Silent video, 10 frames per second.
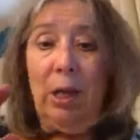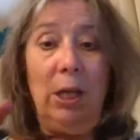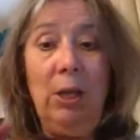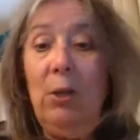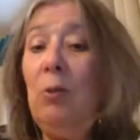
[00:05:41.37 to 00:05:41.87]

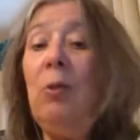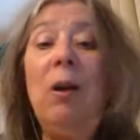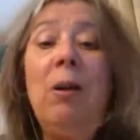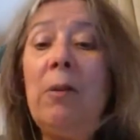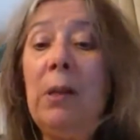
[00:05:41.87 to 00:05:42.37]
you
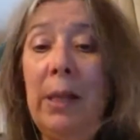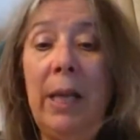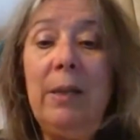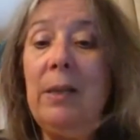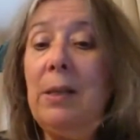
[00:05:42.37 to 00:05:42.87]
are
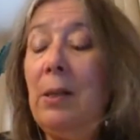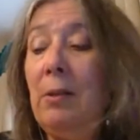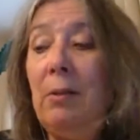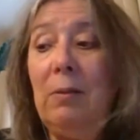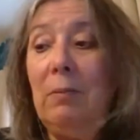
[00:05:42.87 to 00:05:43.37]
related
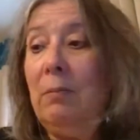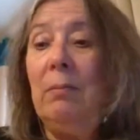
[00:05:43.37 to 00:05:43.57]
to